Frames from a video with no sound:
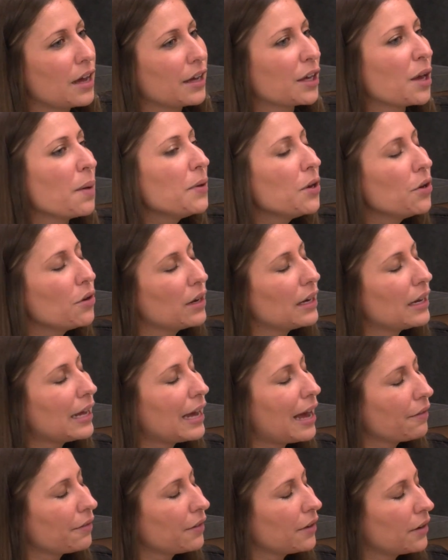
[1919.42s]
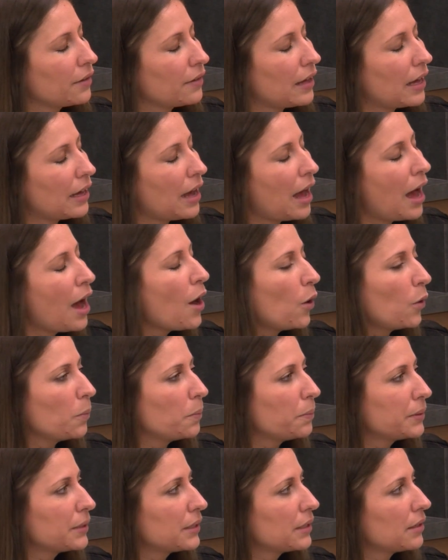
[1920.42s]
community out there that
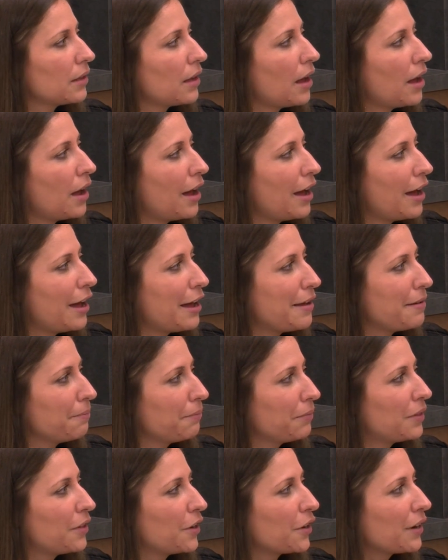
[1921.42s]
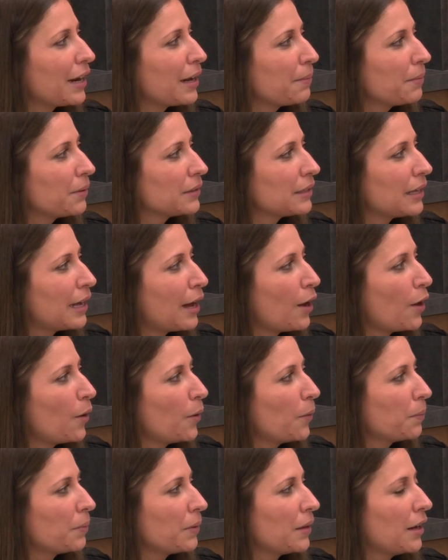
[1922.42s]
helps. They're able to help,